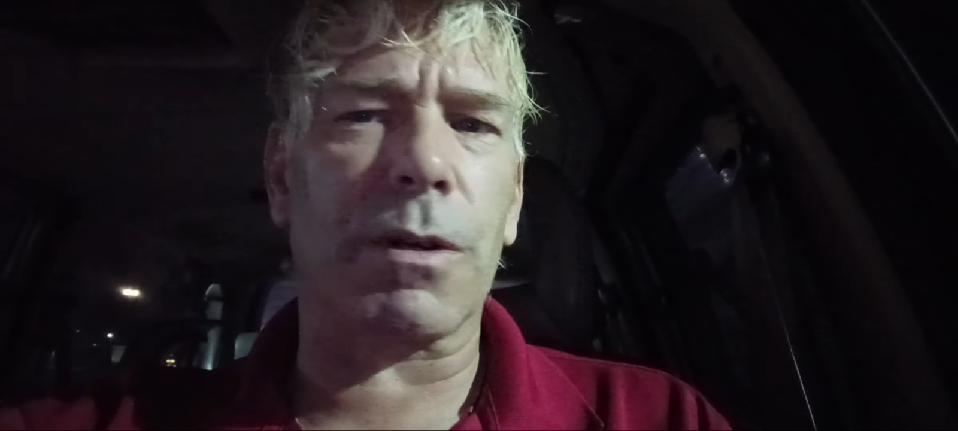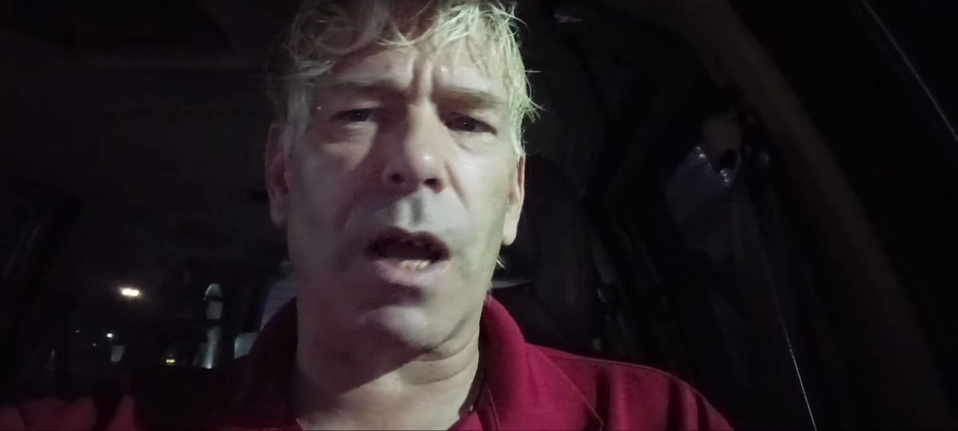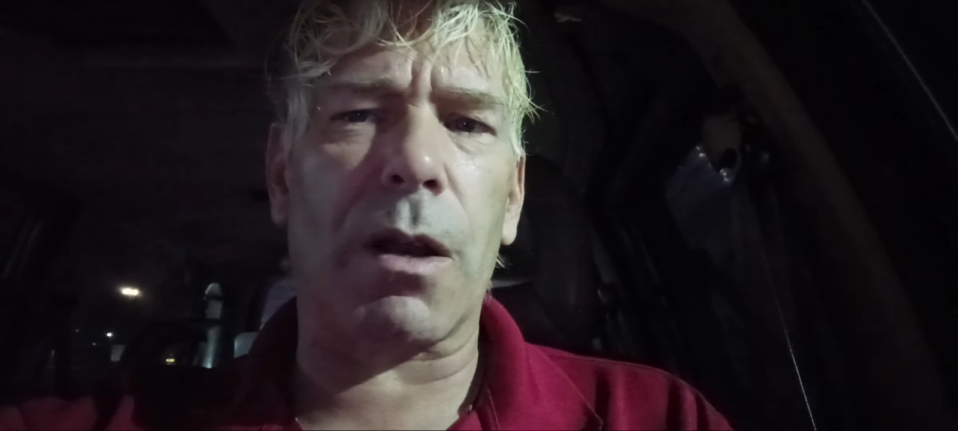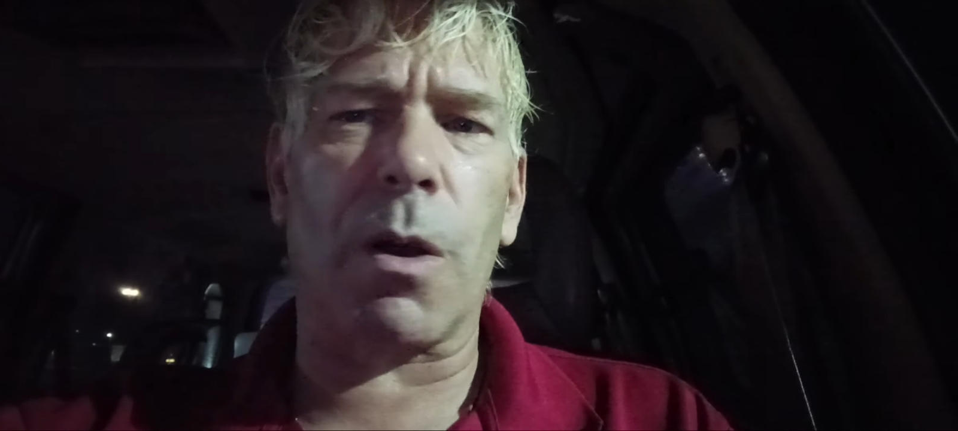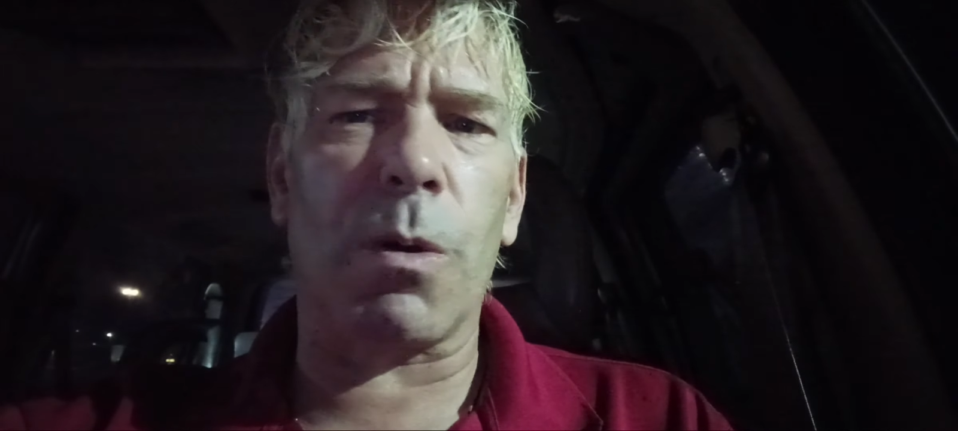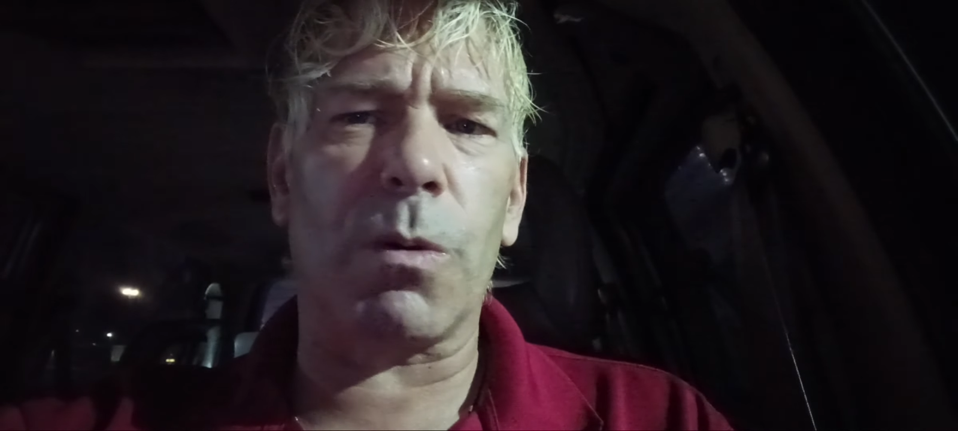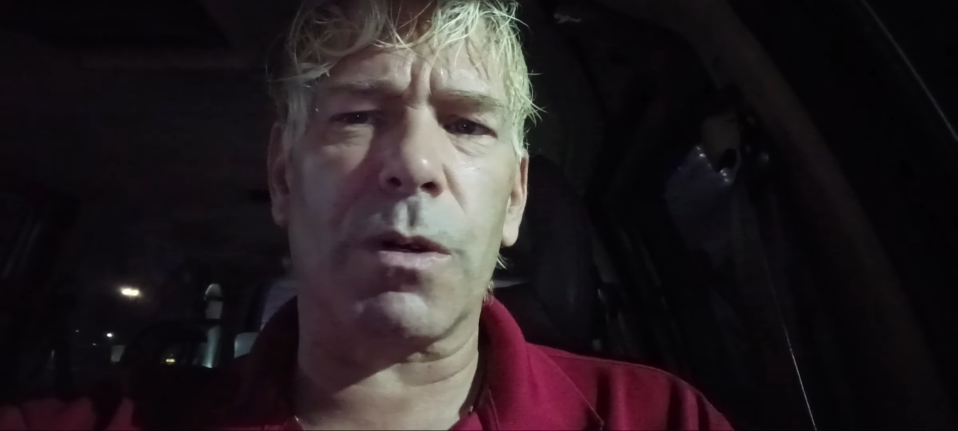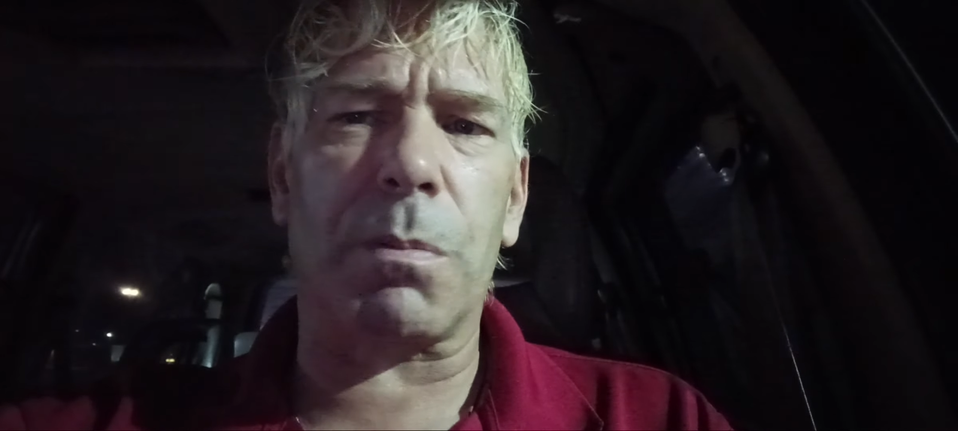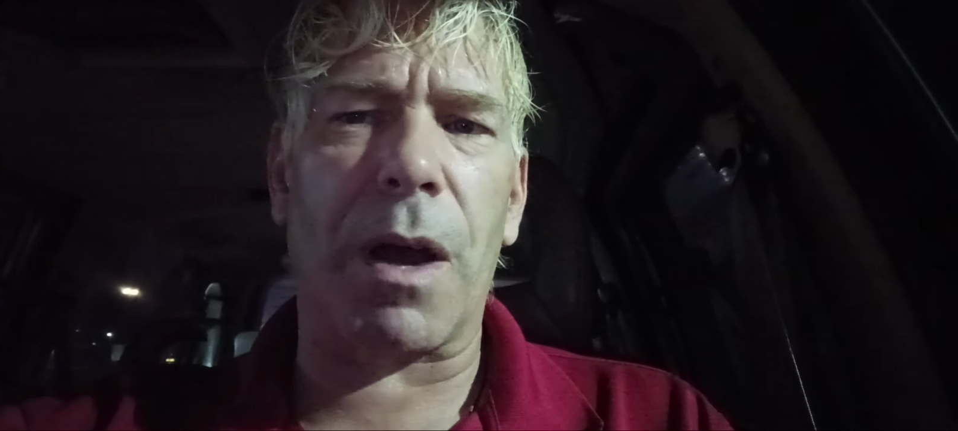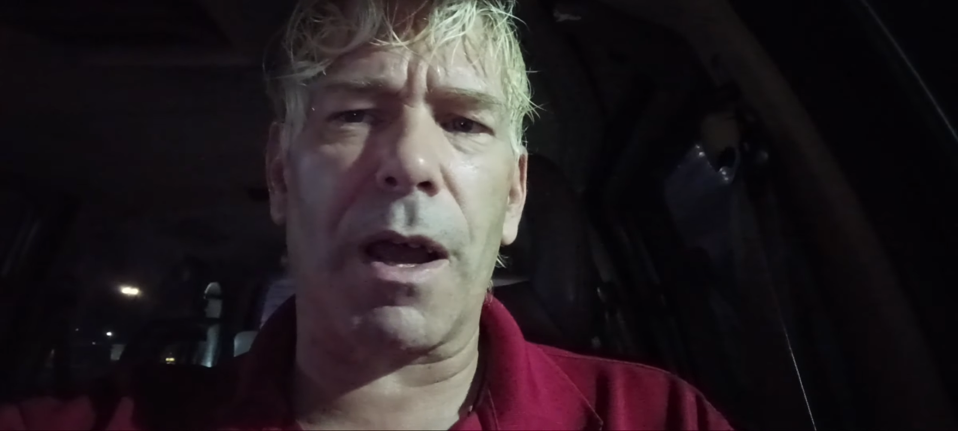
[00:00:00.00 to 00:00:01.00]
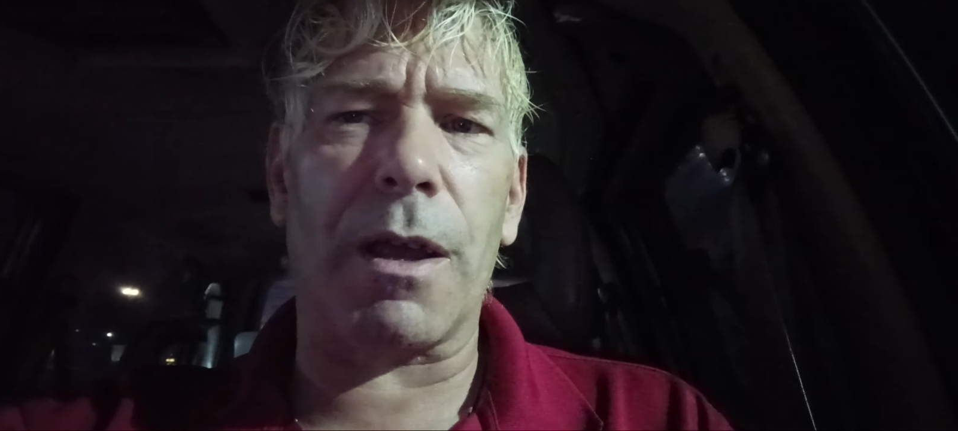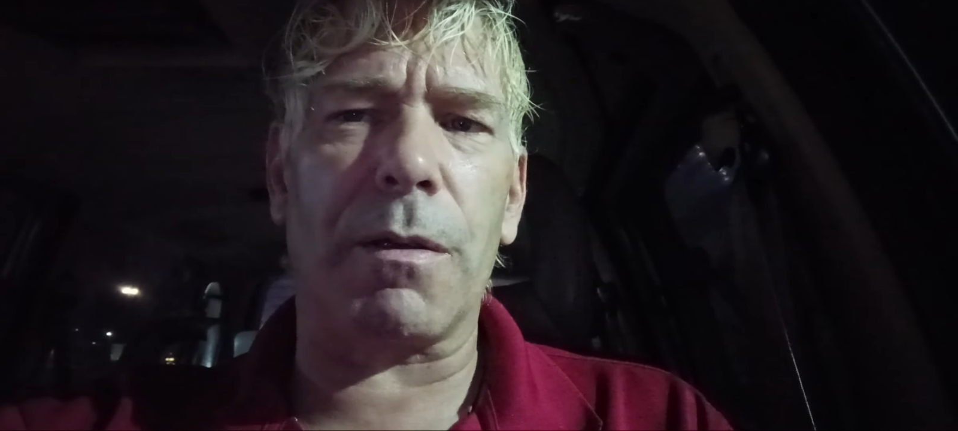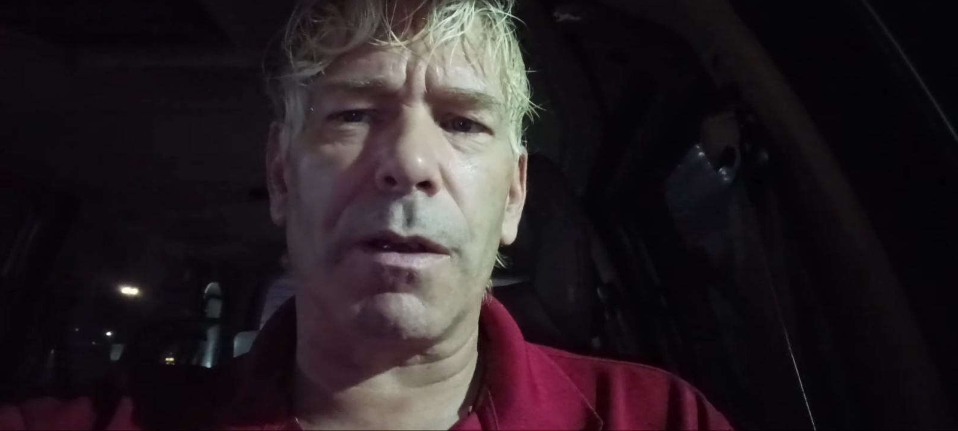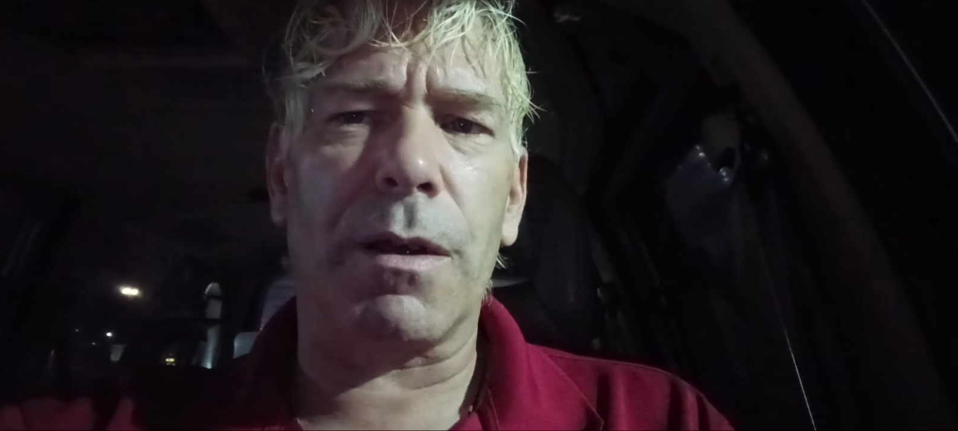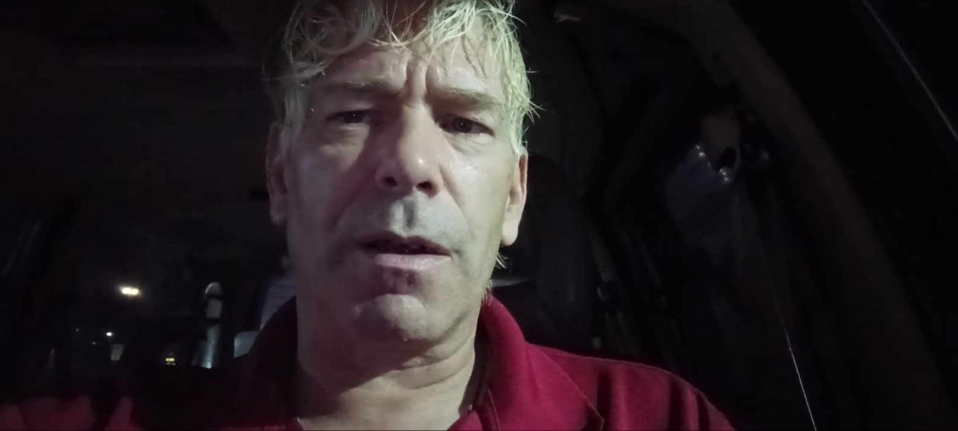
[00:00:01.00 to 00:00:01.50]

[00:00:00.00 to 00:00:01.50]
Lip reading: They're not owned by...